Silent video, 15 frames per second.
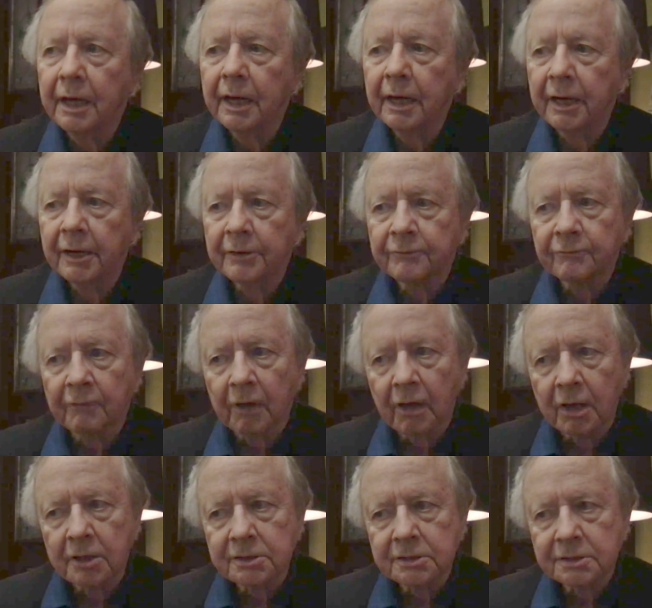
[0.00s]
It
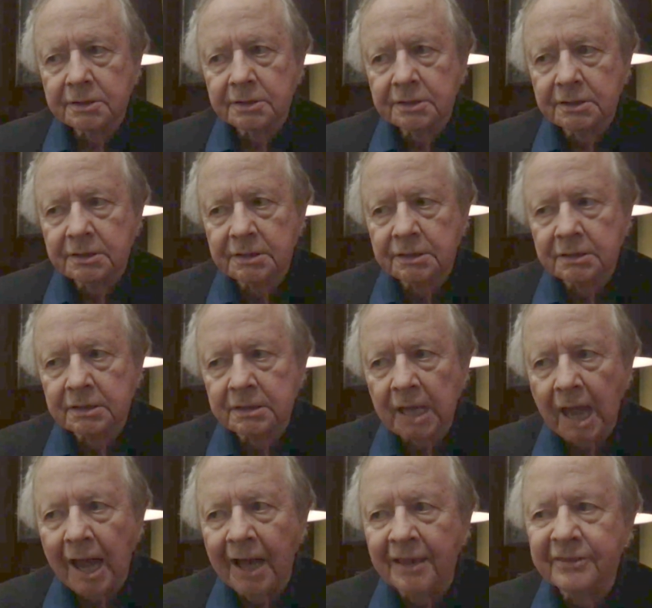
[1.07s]
was,
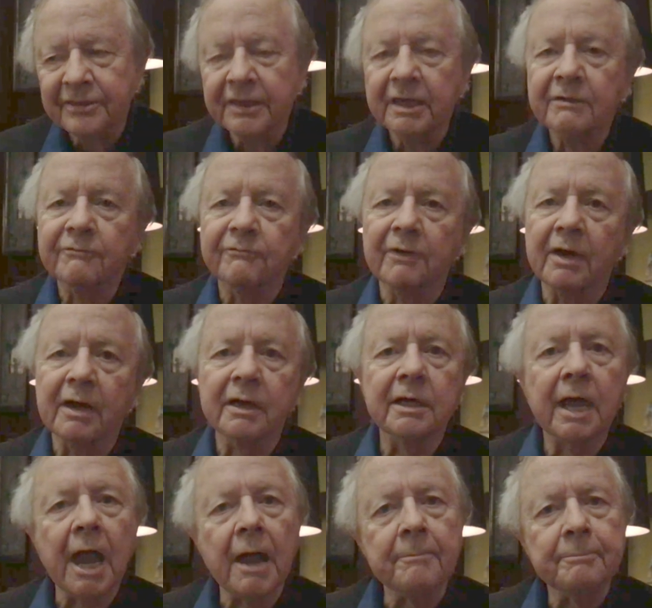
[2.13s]
I think, very
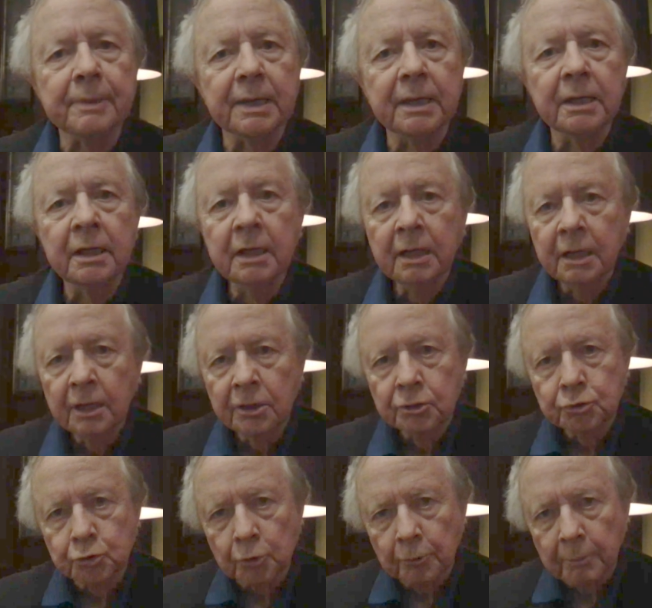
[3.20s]
happy
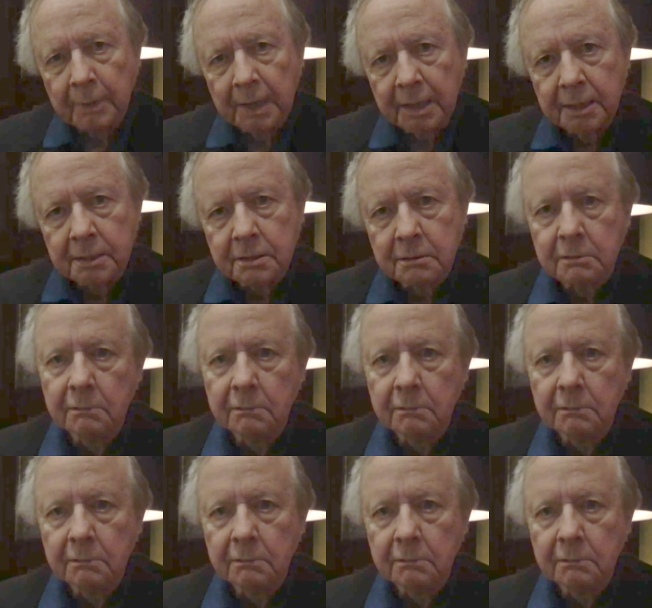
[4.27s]
to meet